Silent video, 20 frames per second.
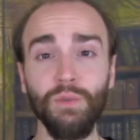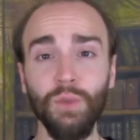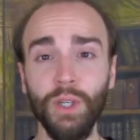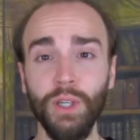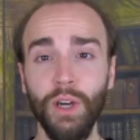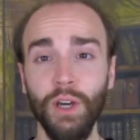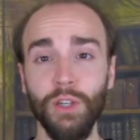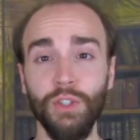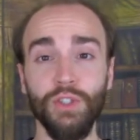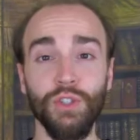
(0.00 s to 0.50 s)

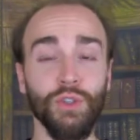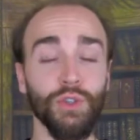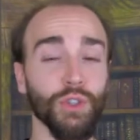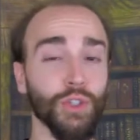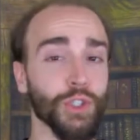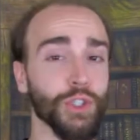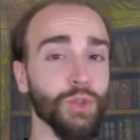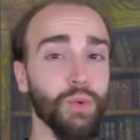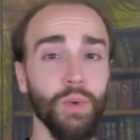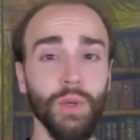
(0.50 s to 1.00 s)
regards to
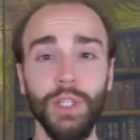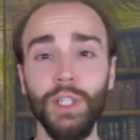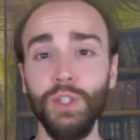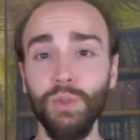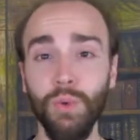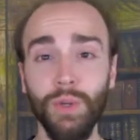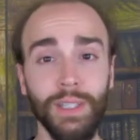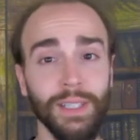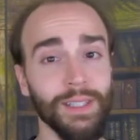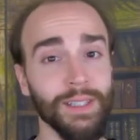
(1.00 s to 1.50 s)
your twenty
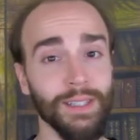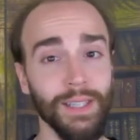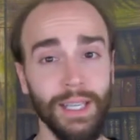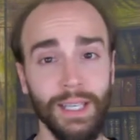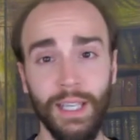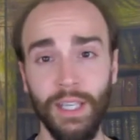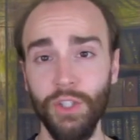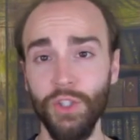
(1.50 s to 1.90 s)
twenty psychic